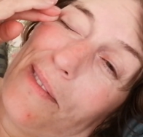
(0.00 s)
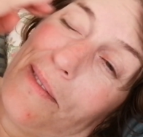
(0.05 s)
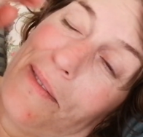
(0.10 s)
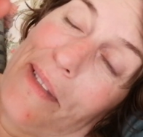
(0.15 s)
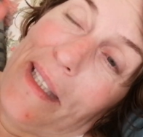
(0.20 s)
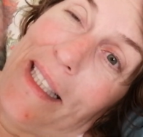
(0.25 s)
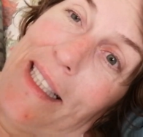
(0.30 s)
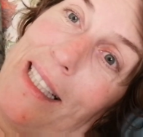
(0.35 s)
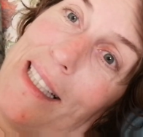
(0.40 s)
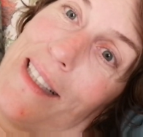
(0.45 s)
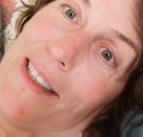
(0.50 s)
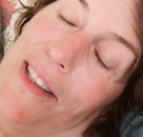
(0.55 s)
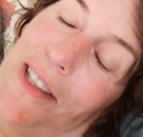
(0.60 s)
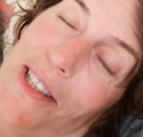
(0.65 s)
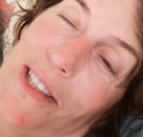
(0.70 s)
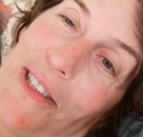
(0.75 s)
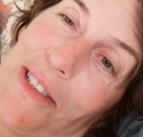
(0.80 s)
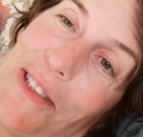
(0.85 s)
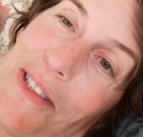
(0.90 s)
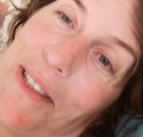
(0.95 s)
reading
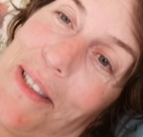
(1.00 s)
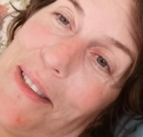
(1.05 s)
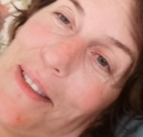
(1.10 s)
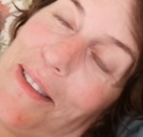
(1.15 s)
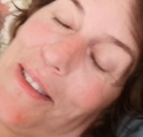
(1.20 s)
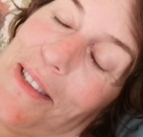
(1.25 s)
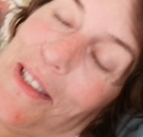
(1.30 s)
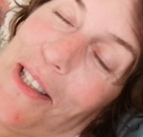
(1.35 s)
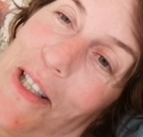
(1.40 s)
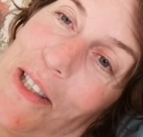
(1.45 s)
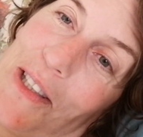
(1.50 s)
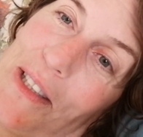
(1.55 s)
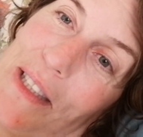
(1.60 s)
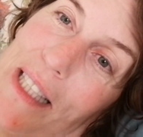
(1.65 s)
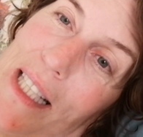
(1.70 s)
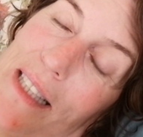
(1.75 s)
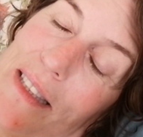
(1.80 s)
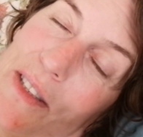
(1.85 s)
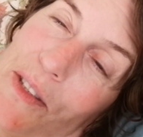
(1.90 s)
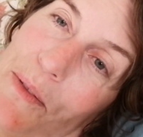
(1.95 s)
Carl
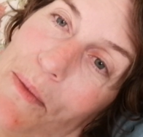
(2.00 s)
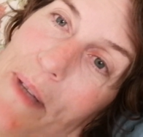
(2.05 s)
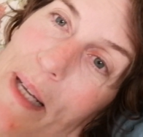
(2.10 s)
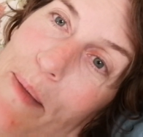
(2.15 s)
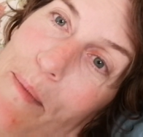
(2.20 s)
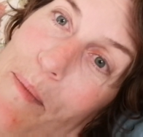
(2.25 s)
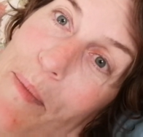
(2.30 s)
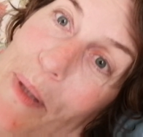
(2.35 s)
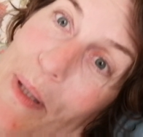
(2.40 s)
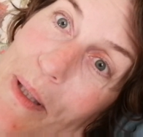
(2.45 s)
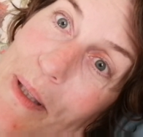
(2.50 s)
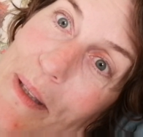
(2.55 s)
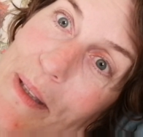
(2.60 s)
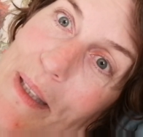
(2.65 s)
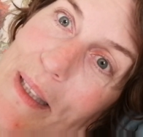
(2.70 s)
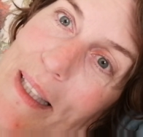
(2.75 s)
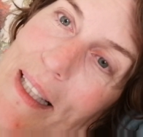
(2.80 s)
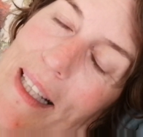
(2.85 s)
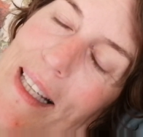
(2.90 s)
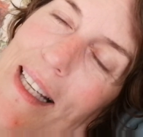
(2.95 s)
Jung's Red
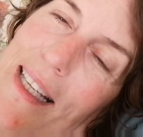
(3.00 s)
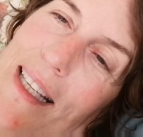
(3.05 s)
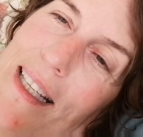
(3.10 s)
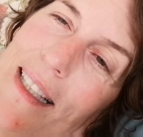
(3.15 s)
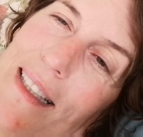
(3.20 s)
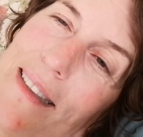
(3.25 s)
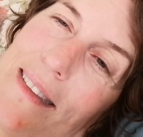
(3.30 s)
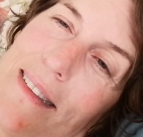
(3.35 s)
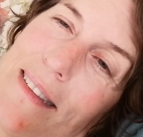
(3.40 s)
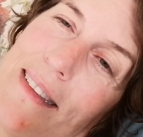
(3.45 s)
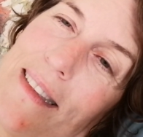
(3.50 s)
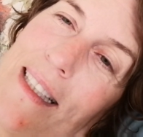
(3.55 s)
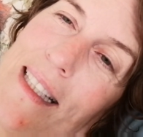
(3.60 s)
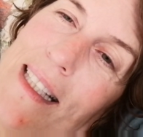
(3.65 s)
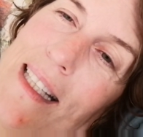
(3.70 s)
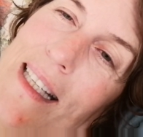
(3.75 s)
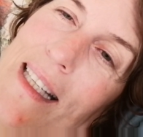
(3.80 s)
Book, and